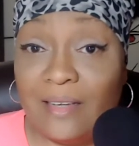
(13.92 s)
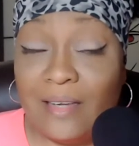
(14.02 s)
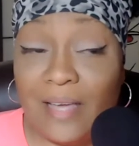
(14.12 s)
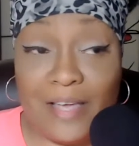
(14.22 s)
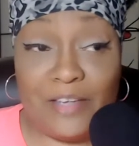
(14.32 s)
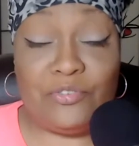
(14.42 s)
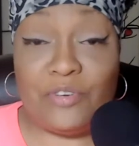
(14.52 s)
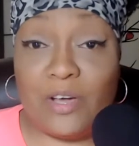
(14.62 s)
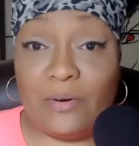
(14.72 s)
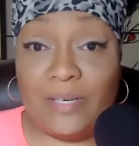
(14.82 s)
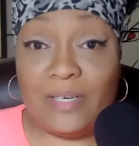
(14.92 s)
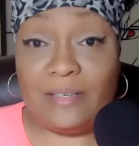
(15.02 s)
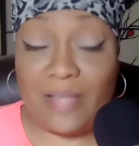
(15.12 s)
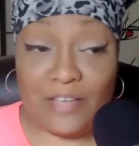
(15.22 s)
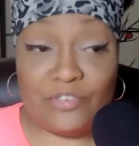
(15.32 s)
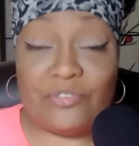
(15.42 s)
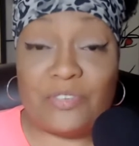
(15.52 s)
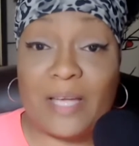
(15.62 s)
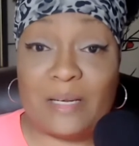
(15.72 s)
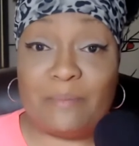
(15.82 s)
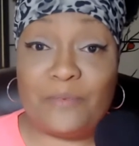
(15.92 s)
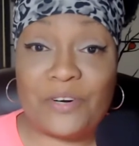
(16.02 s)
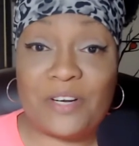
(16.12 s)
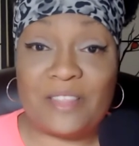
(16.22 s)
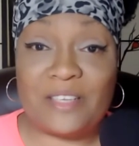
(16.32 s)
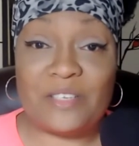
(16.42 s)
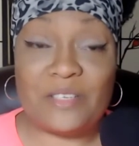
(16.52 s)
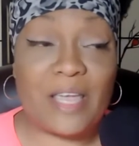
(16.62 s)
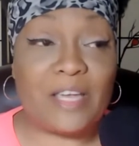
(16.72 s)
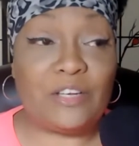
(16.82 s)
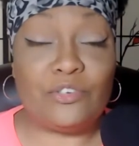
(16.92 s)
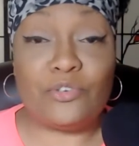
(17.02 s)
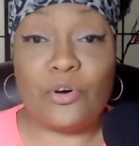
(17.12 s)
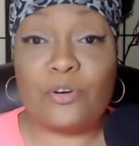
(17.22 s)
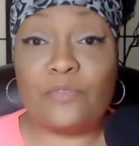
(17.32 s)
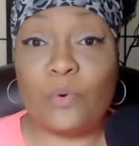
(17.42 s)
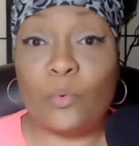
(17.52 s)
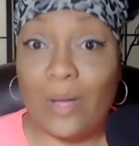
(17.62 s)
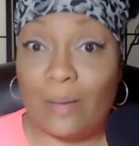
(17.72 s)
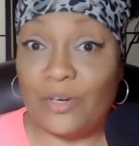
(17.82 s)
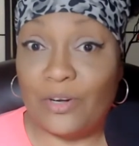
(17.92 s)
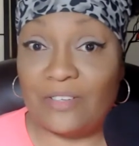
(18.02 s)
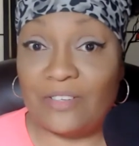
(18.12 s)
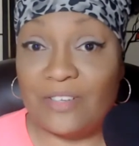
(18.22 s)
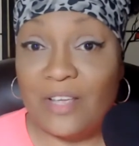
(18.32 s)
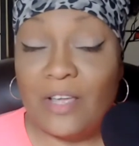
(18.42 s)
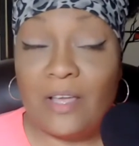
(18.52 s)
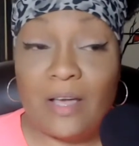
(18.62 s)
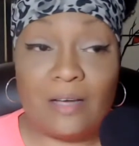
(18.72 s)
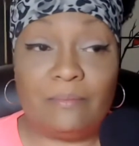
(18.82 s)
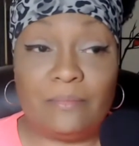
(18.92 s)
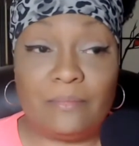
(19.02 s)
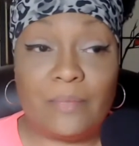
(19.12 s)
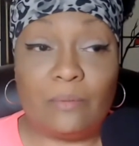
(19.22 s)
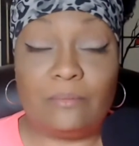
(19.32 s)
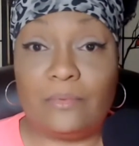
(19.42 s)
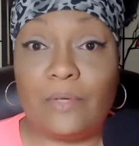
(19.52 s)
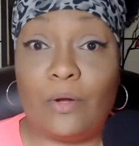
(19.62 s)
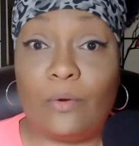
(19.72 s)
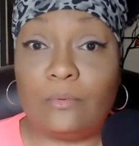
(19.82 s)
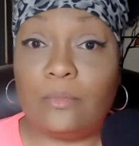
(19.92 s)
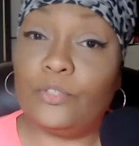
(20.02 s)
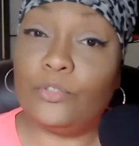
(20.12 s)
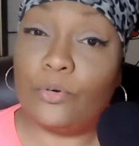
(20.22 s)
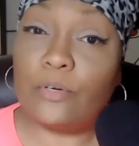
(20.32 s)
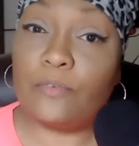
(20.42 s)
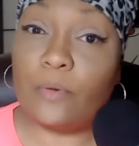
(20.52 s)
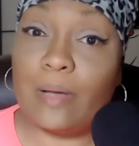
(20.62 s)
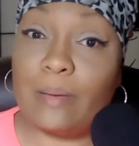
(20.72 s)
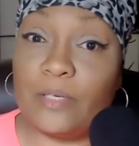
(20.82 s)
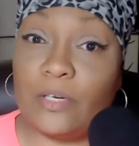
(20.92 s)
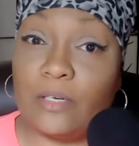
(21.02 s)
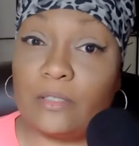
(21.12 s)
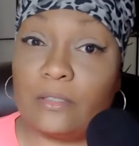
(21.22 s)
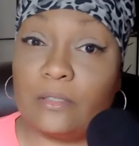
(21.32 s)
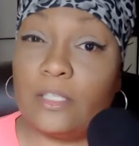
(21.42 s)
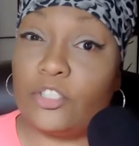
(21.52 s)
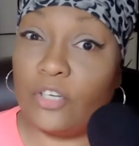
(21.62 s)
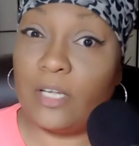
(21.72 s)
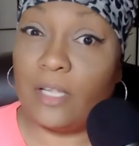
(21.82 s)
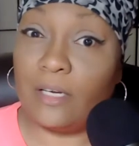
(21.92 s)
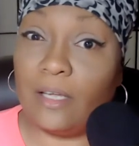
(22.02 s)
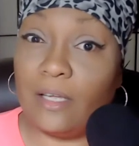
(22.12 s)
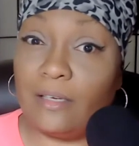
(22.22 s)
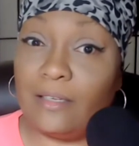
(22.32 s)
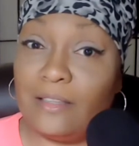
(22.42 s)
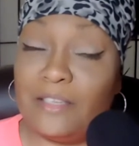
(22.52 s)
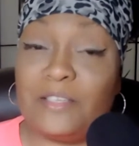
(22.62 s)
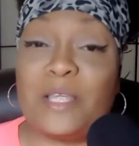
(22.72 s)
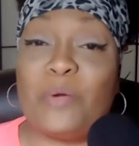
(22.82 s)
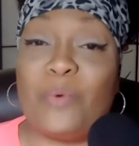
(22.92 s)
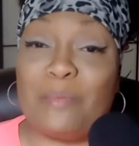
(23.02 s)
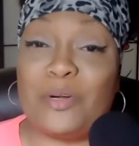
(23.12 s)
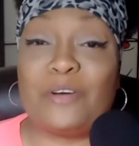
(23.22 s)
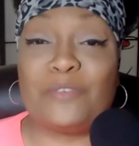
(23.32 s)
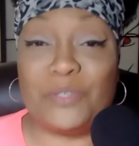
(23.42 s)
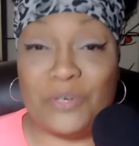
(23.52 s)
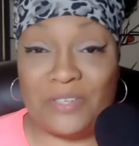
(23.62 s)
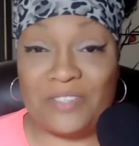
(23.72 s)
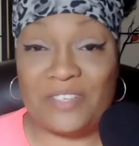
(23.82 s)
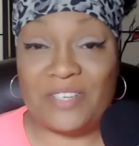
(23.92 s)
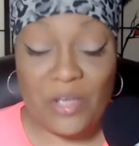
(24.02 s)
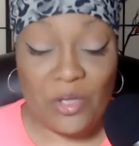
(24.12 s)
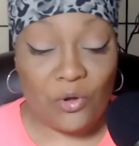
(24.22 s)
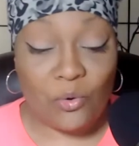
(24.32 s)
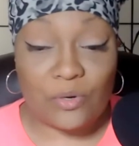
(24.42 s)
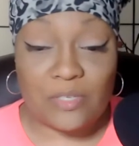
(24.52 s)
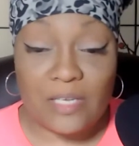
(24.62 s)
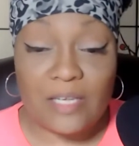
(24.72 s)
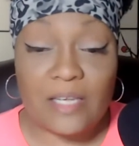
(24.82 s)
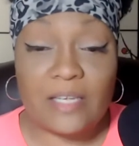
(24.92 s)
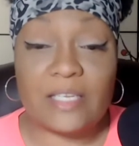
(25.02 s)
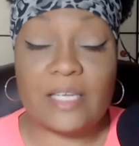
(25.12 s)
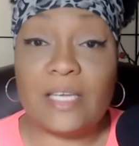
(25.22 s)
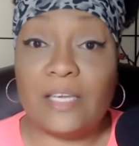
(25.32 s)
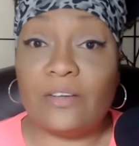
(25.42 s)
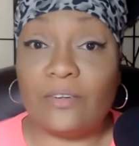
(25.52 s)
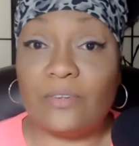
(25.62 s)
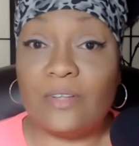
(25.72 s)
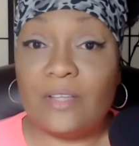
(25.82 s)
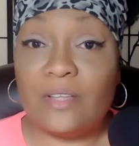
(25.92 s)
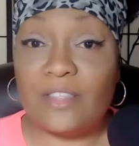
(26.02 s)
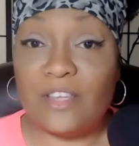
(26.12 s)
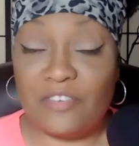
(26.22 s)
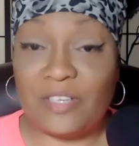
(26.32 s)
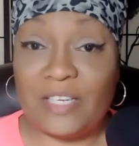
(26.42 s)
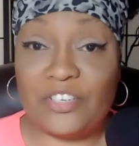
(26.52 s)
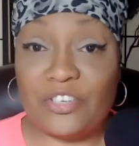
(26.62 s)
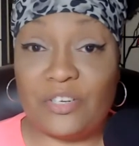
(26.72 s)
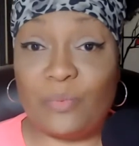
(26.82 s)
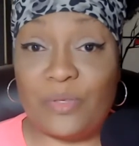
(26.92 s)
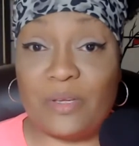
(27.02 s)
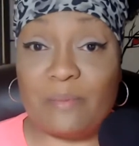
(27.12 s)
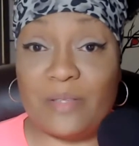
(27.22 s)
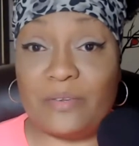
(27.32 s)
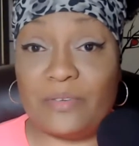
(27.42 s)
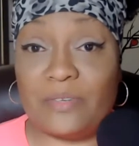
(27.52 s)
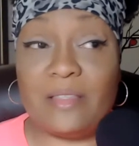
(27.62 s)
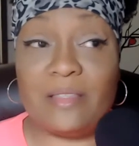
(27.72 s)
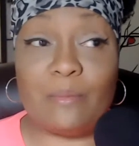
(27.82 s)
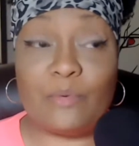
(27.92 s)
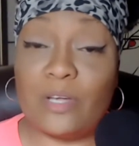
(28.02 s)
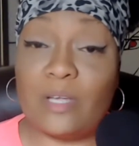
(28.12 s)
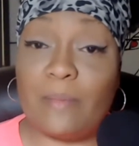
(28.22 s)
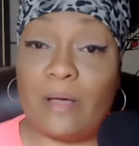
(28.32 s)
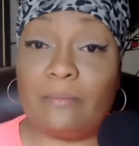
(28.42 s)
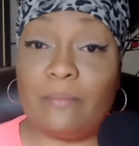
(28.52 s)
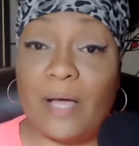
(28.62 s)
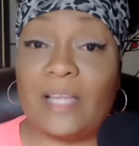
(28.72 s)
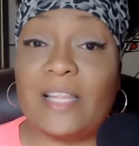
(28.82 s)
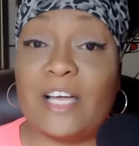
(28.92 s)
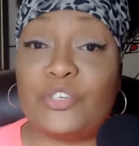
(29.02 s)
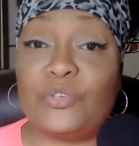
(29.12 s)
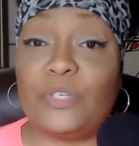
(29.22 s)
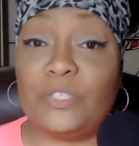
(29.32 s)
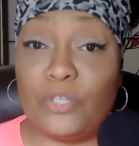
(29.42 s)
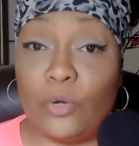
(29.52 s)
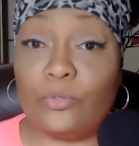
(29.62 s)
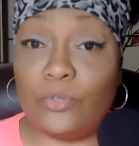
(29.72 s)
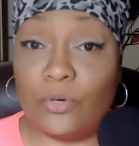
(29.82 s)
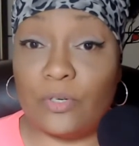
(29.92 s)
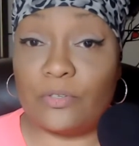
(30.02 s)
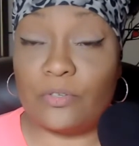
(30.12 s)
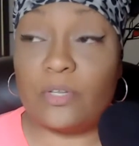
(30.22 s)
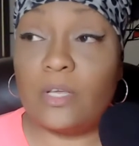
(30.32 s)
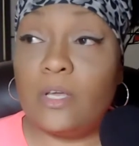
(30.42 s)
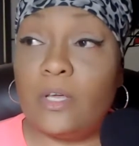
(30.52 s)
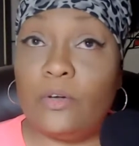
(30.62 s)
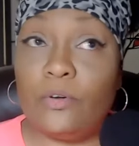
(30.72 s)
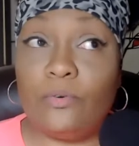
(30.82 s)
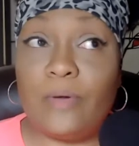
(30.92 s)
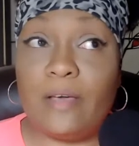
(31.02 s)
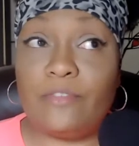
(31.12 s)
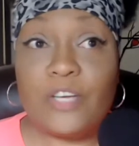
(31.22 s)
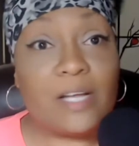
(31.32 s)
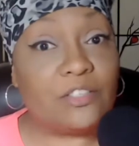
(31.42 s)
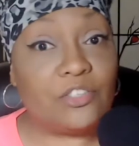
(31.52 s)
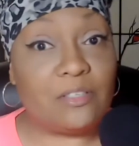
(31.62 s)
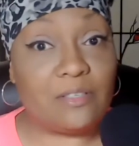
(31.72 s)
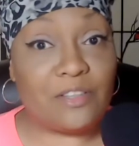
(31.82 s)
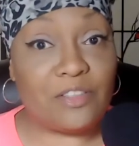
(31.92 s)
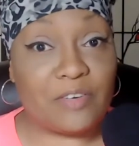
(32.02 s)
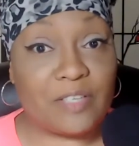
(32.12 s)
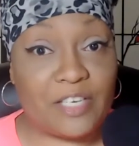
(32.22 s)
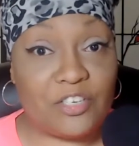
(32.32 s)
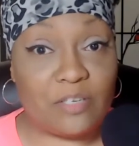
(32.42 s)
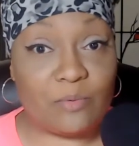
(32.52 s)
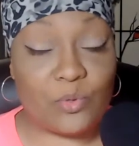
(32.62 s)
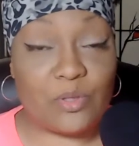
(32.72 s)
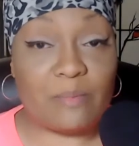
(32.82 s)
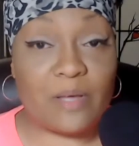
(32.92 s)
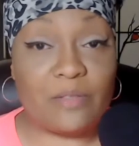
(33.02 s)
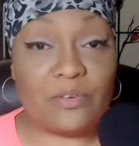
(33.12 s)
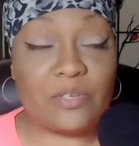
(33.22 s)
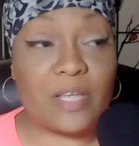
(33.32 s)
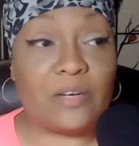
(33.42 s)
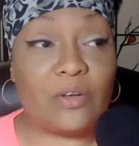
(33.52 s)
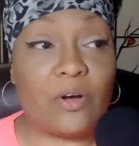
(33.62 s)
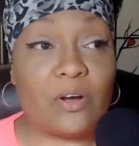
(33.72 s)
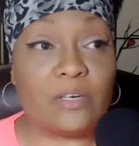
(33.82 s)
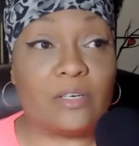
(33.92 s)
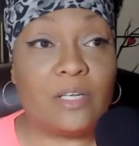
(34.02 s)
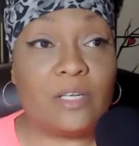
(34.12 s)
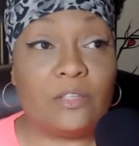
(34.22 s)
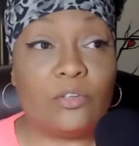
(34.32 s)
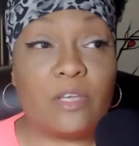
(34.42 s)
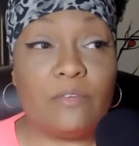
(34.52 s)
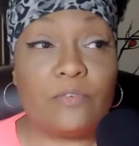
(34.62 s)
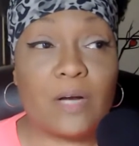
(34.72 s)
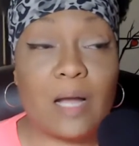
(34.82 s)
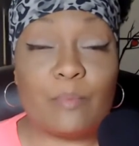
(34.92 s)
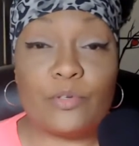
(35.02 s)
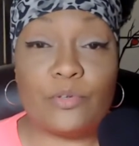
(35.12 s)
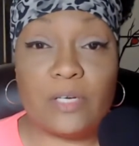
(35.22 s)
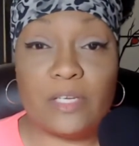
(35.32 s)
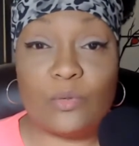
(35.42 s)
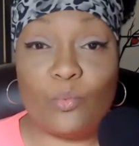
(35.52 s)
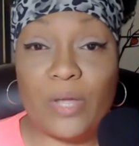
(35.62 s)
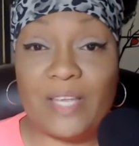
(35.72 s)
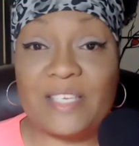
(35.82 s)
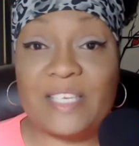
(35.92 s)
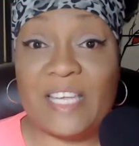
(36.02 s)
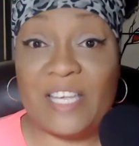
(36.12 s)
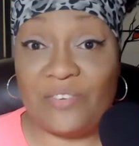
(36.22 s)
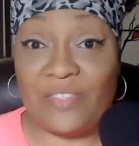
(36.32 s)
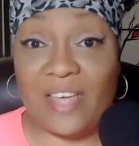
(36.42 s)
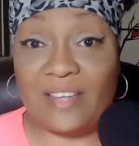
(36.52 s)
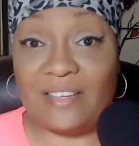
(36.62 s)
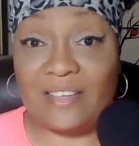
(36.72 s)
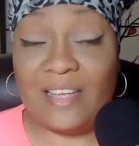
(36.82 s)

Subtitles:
As you know, and as you signed up for it, this is a daughter for webinars. Uh, oh, a daughter for webinars. Let's try that again. This is a webinar for daughters who are seeking to heal their relationship with their mothers. And I'm talking about biological adult daughters who have challenges in their relationships with their mothers and are looking for opportunities and ways to heal that.